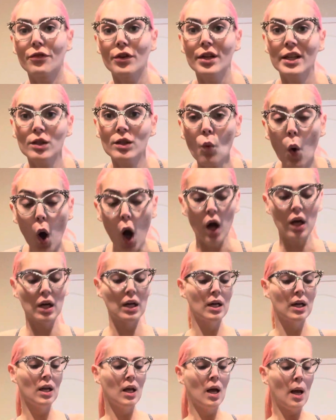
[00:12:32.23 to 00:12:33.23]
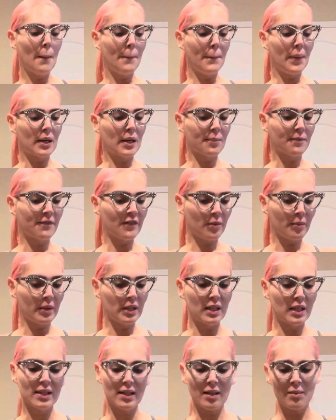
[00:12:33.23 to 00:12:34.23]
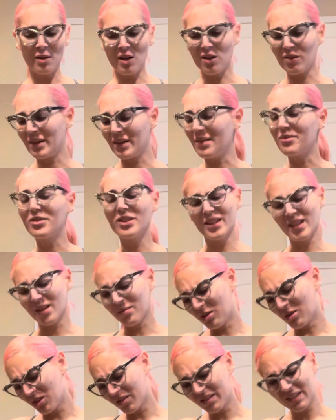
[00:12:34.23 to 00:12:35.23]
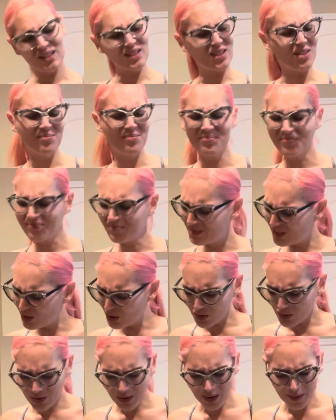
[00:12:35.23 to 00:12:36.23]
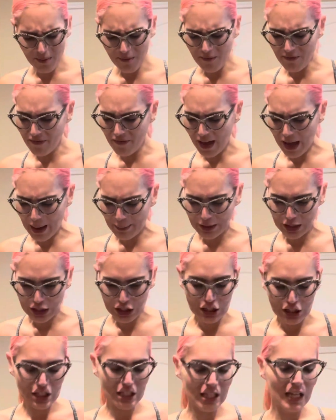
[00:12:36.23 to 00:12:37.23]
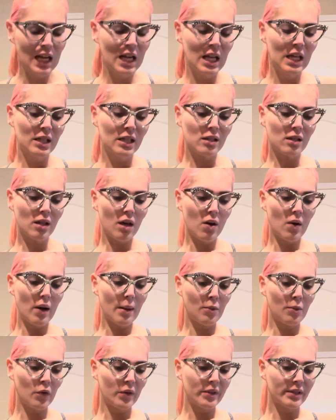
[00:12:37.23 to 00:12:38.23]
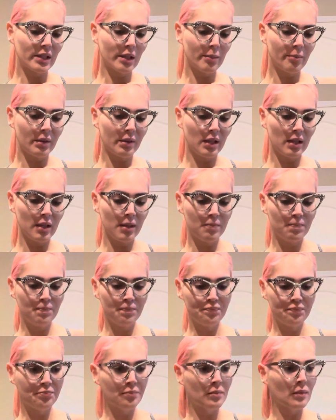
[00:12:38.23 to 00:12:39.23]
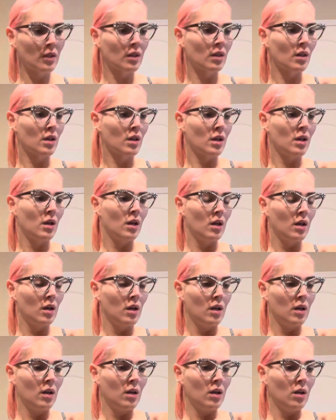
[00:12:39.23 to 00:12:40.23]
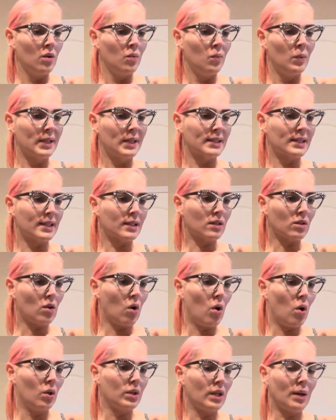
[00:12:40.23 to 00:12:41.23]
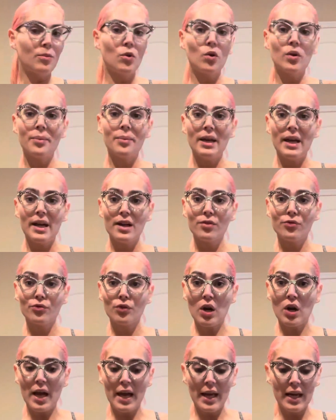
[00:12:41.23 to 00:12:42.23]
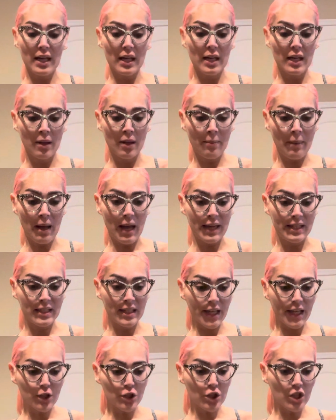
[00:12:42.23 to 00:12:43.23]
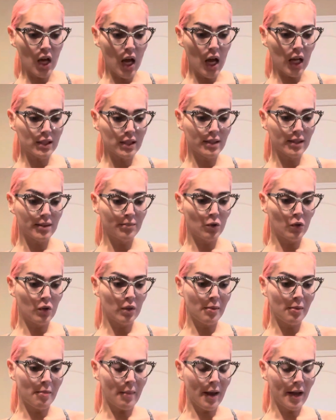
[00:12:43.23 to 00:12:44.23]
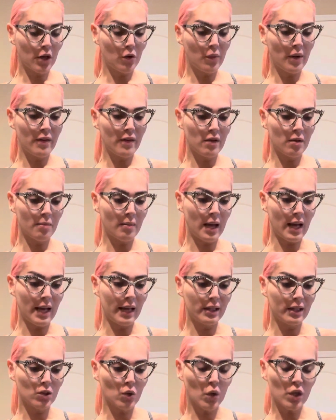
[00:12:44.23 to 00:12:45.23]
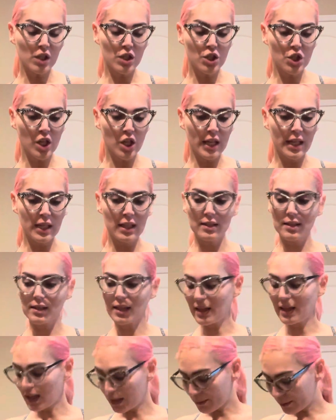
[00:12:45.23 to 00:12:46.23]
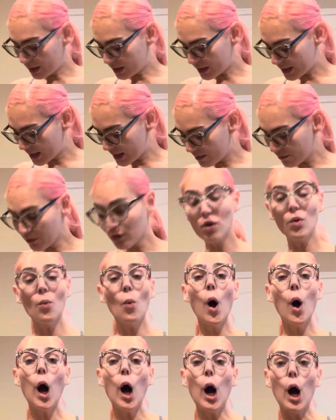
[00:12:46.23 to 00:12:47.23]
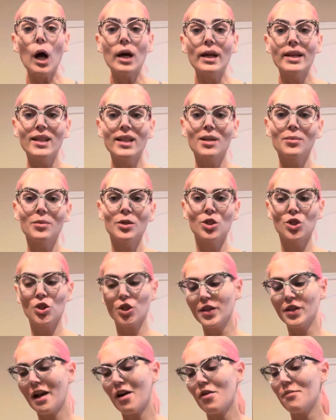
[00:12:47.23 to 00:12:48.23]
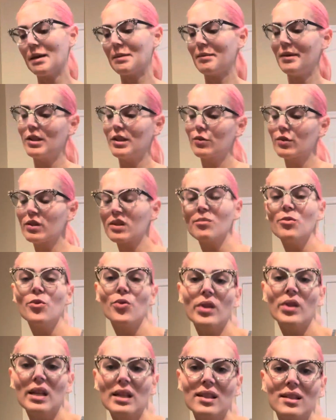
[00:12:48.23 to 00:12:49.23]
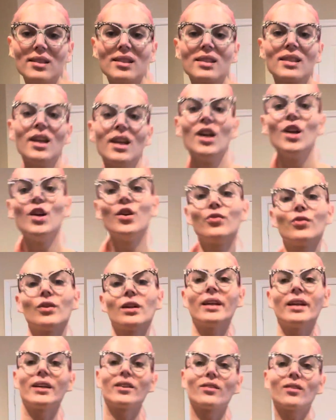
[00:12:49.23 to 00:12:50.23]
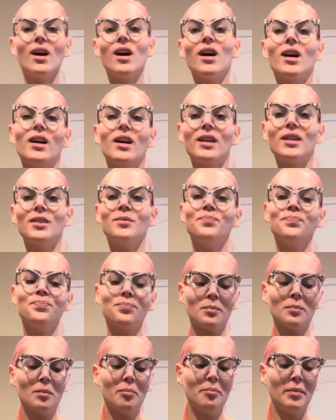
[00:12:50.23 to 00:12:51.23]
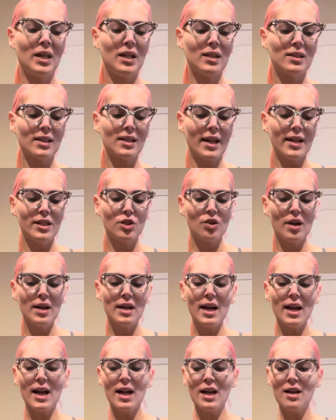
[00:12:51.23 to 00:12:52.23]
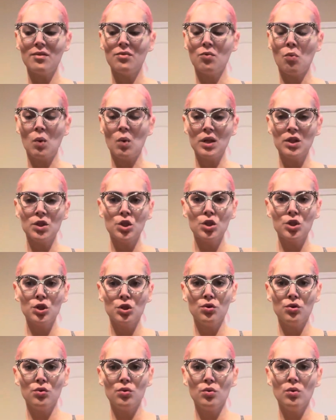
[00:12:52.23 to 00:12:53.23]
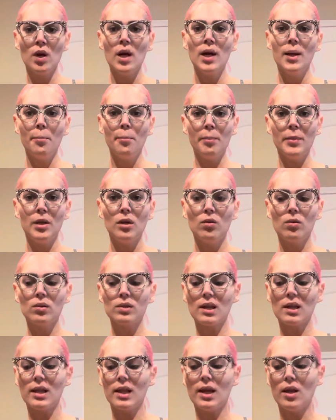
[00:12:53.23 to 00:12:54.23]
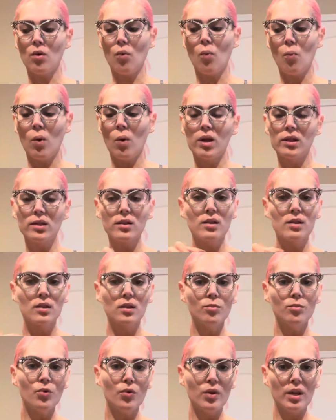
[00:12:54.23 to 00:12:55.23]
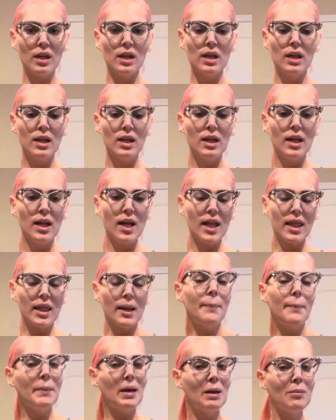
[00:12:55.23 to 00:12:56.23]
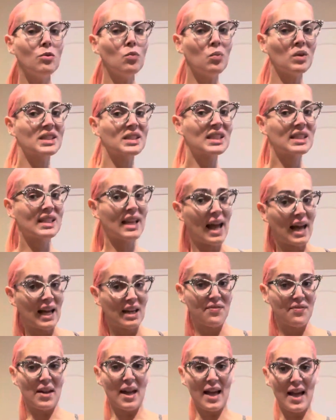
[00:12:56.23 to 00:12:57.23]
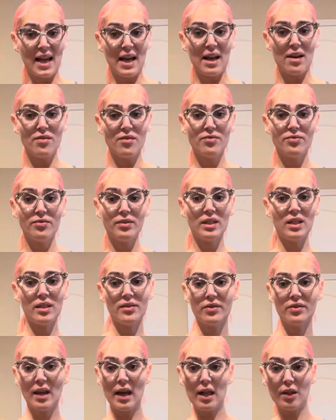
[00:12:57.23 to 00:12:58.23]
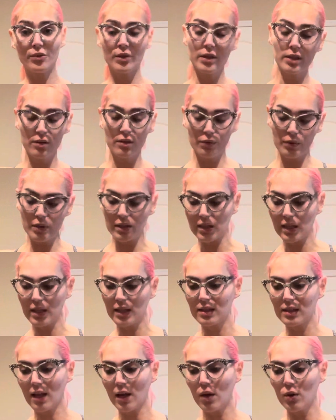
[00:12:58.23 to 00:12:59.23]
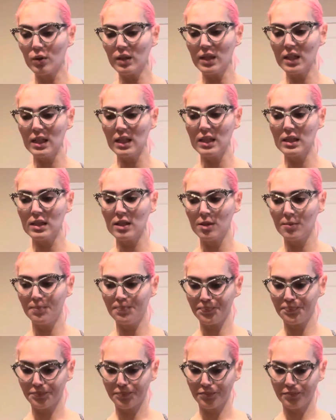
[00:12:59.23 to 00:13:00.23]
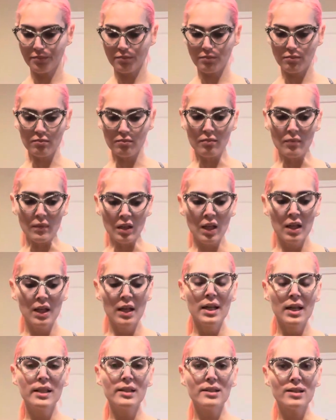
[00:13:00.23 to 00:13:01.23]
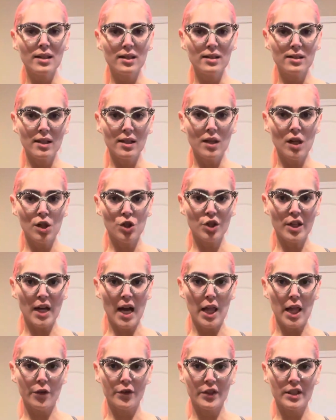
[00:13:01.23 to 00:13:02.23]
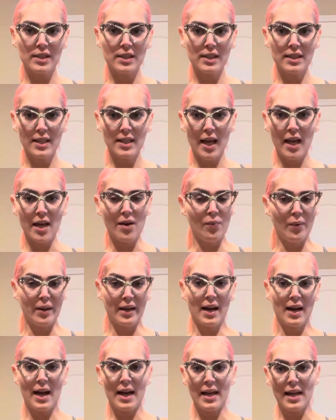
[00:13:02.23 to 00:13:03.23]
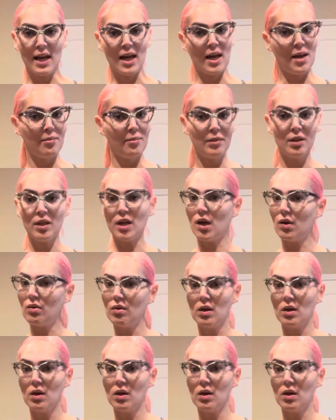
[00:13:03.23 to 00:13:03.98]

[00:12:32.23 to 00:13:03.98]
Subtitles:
for his walk. But I'm filming this and I'm hungry. I really am hungry, so. Ooh, I'm famished. So I'm going to be, what is this called? I'm going to be air frying my tater tots and I'm going to be microwaving my sausage links and then I'm going to take him for a walk. And then I'm going to show you how I make my little smoothies for later on because I try to have 1 to 2 meals and then 1 smoothie. And then maybe 1 snack if I have enough calories for the day because I only eat 1,600 calories a day when I am, you know,